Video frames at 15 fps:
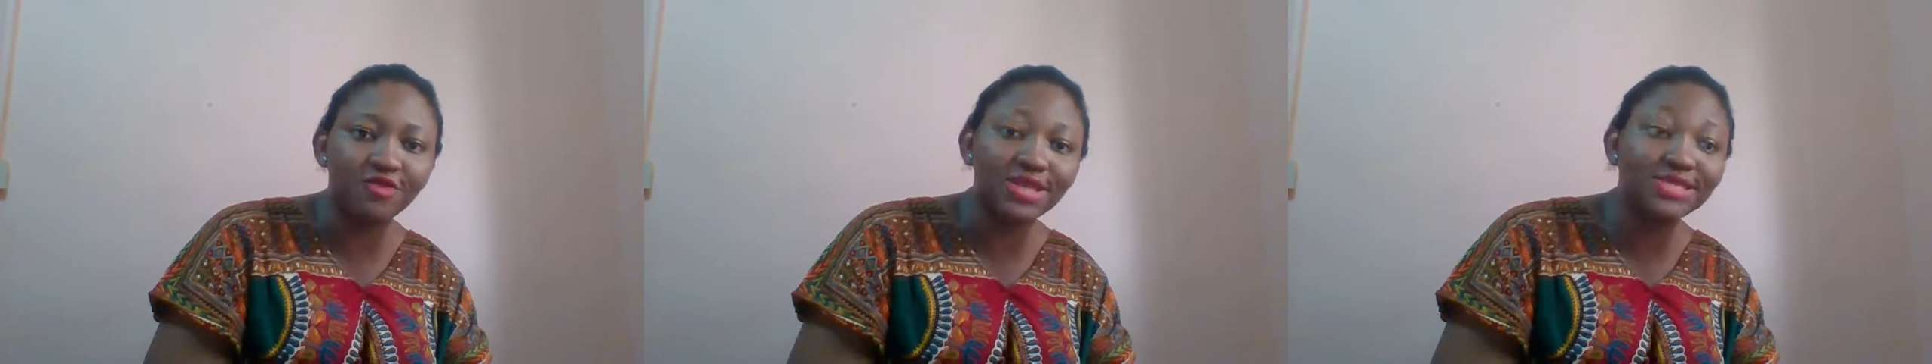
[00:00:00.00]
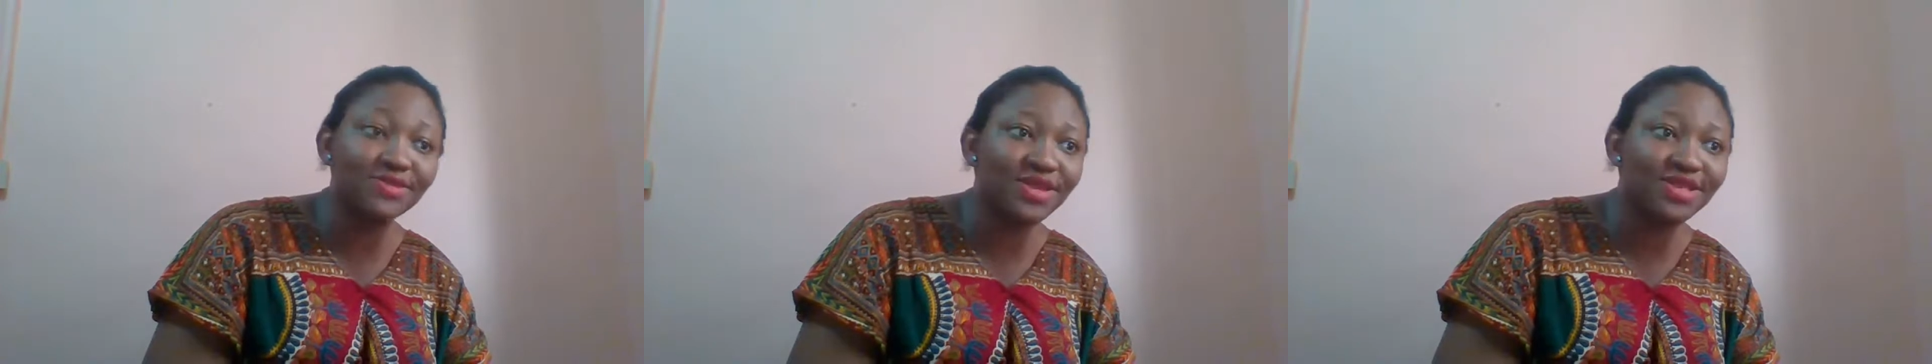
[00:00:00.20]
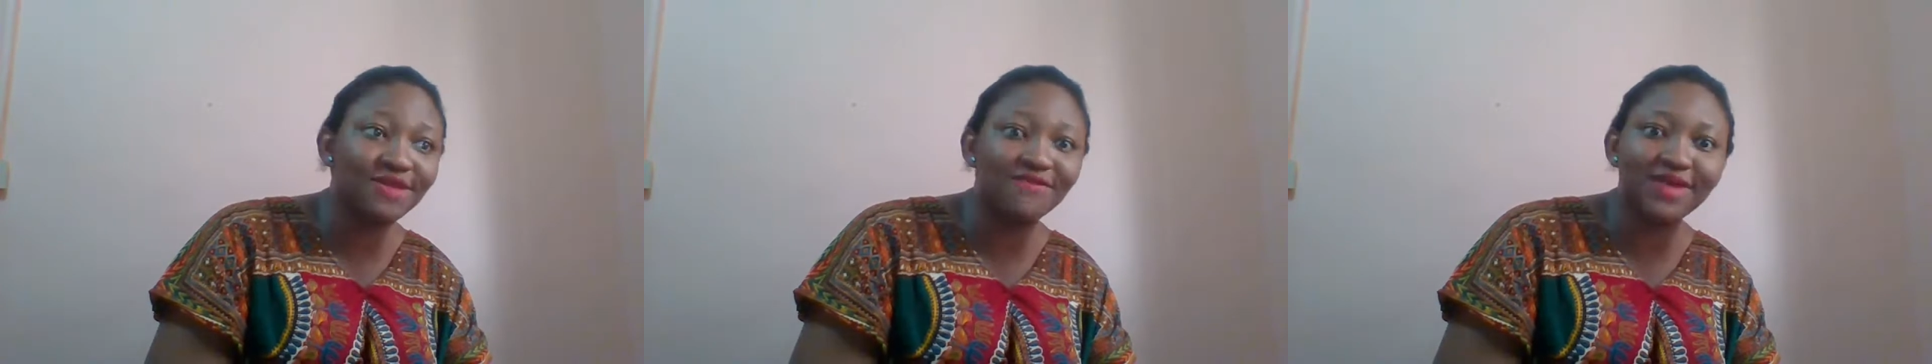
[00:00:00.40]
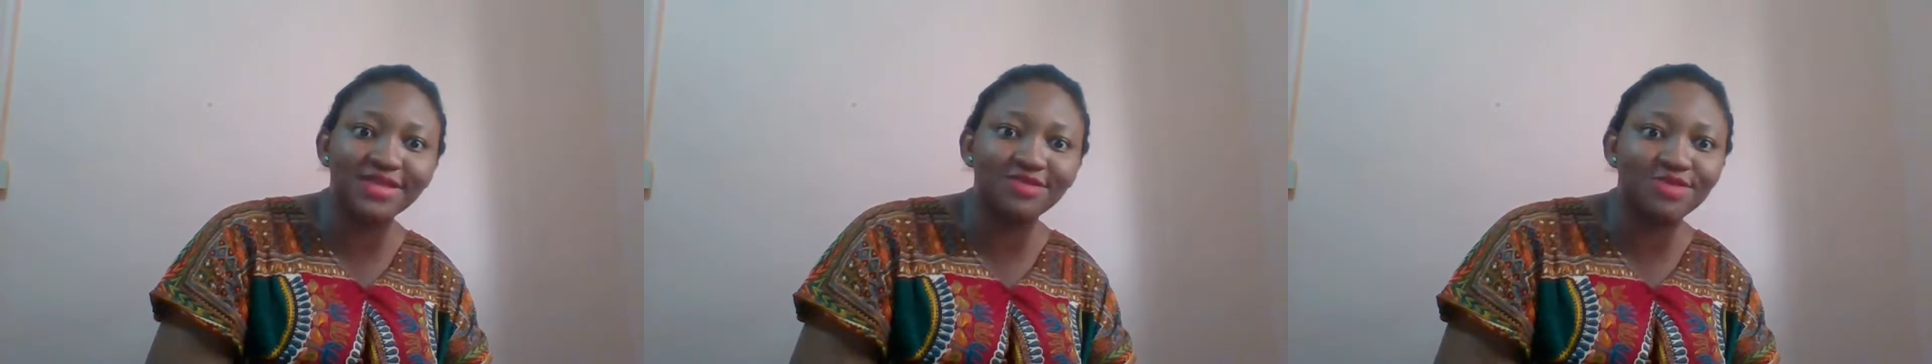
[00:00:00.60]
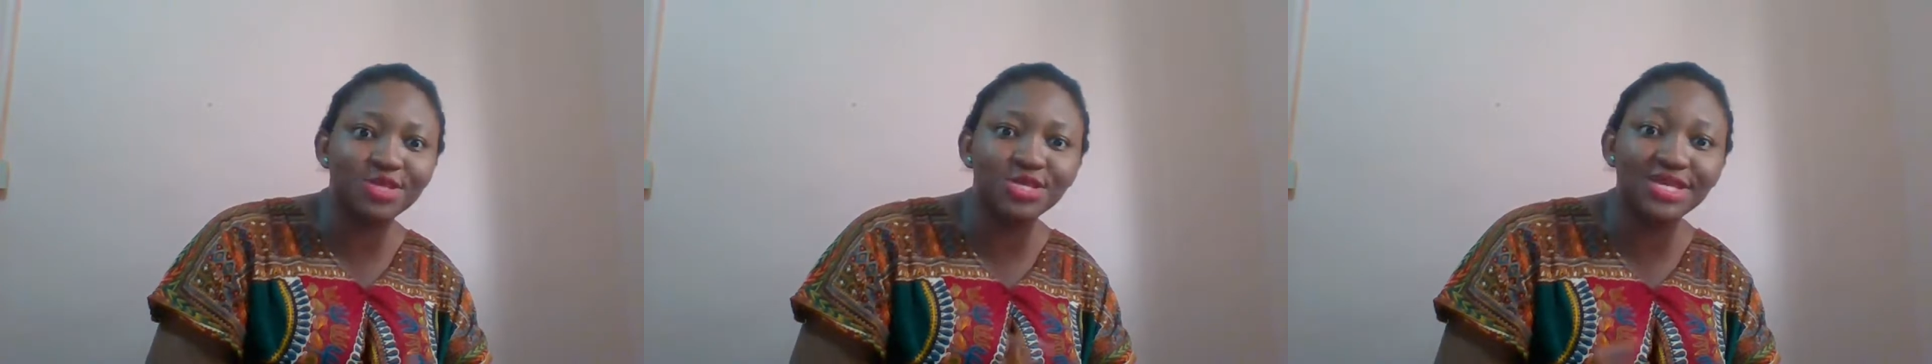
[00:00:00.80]
As a matter of fact,
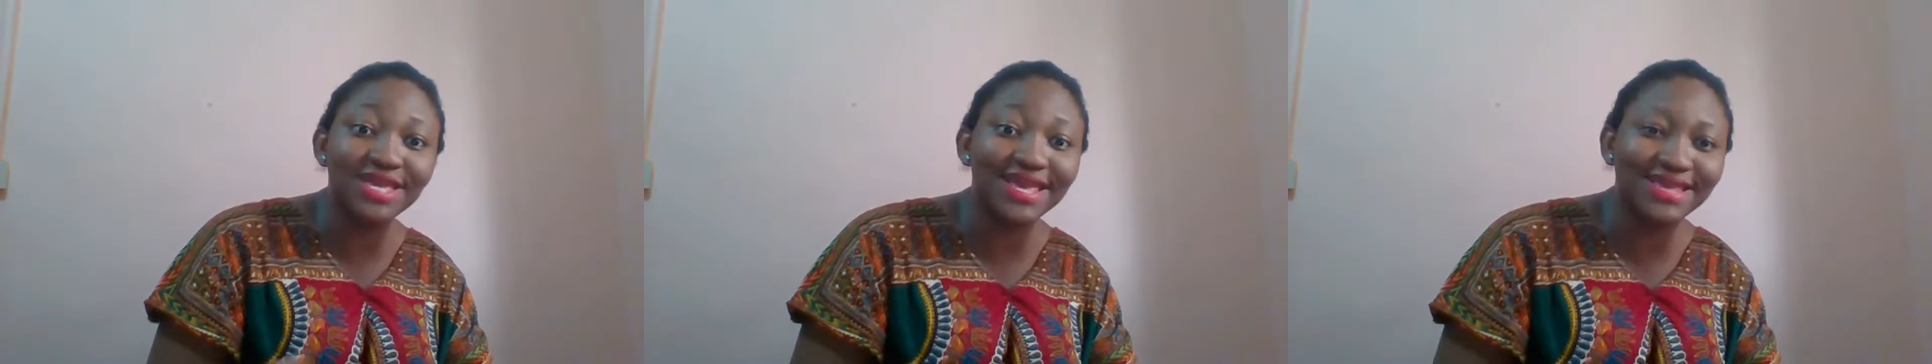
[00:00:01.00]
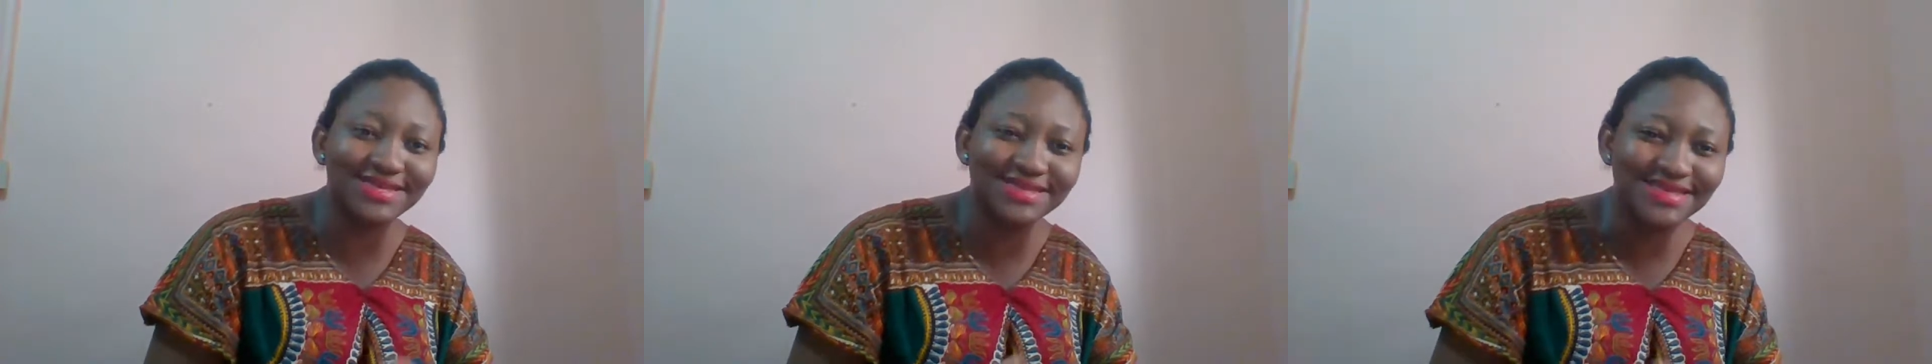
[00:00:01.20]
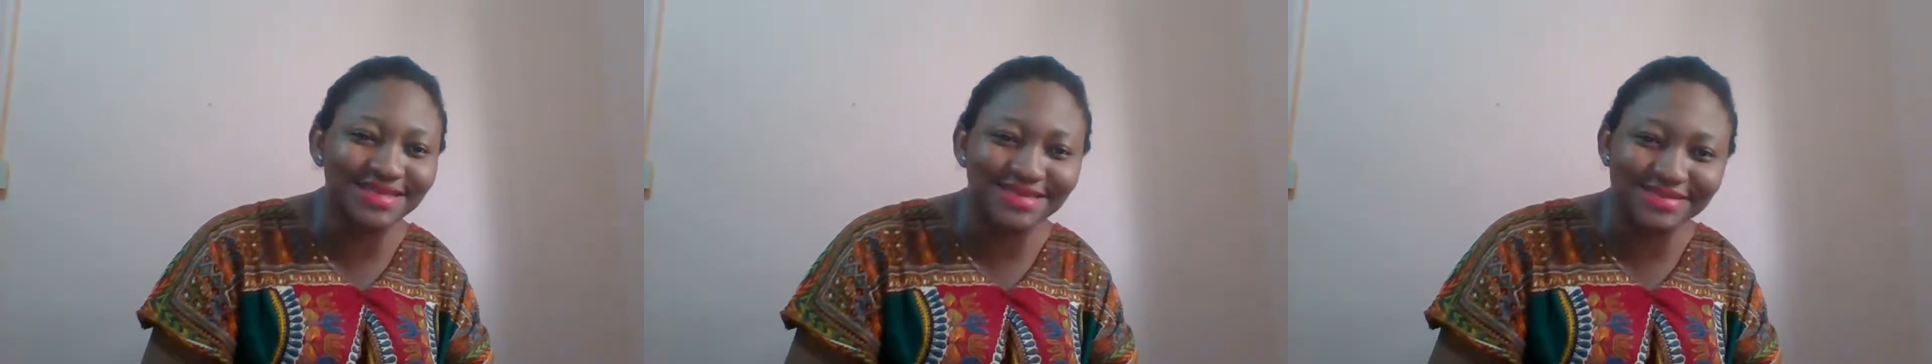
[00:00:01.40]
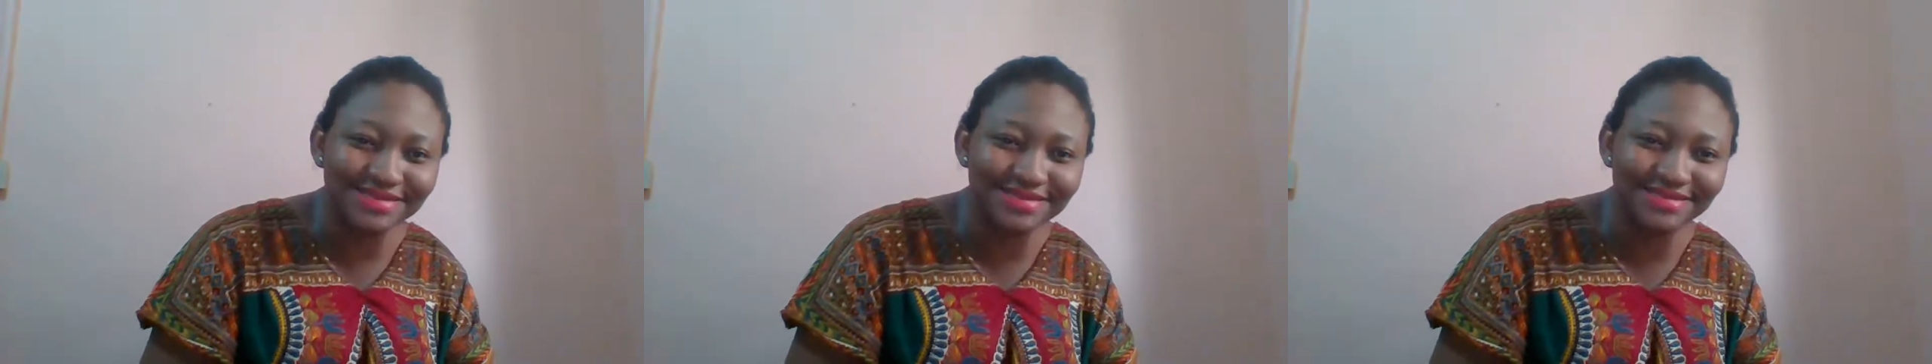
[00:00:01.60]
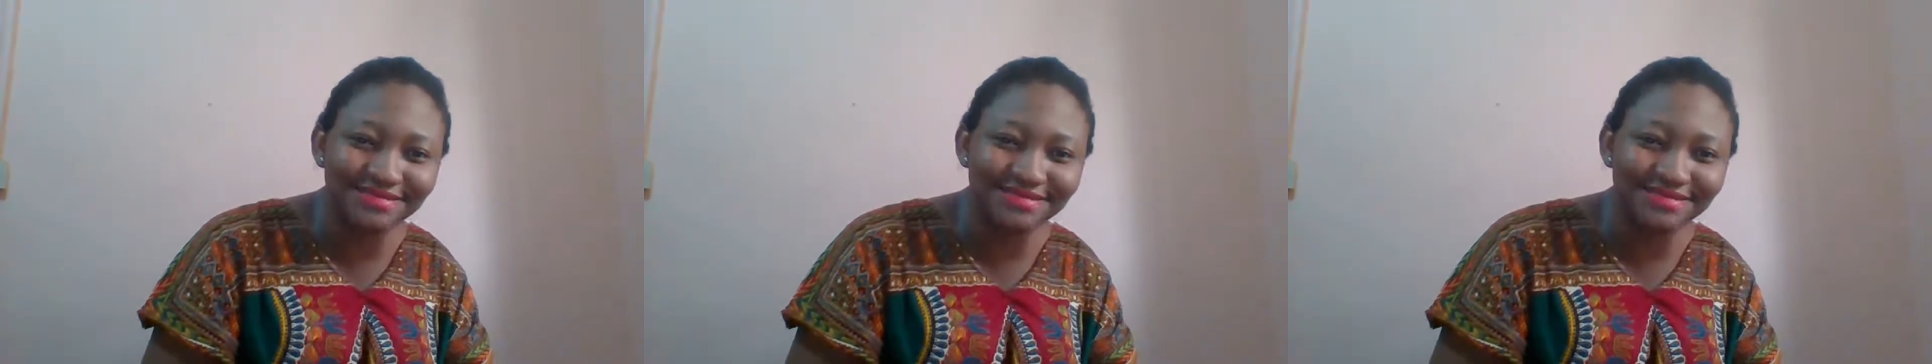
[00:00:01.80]
they were using guest list.